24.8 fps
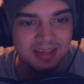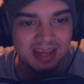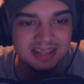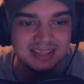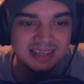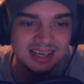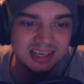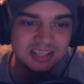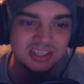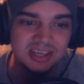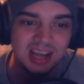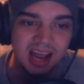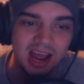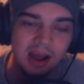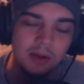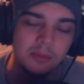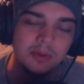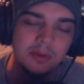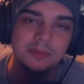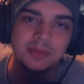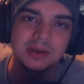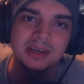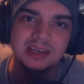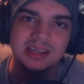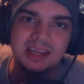that's actually how
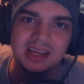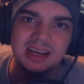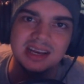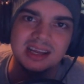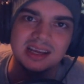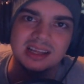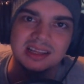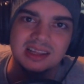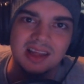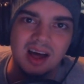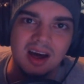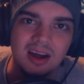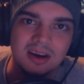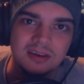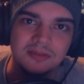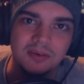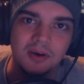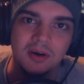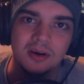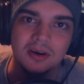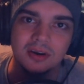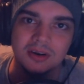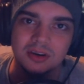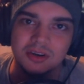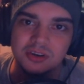we've been getting a lot of
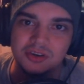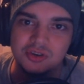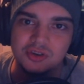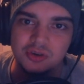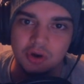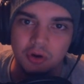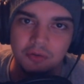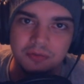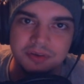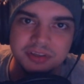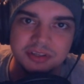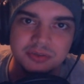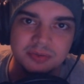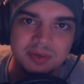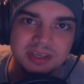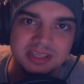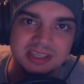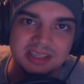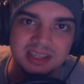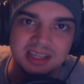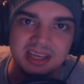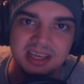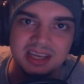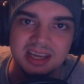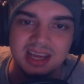our good trophies
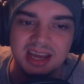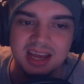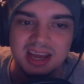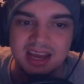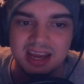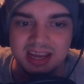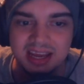recently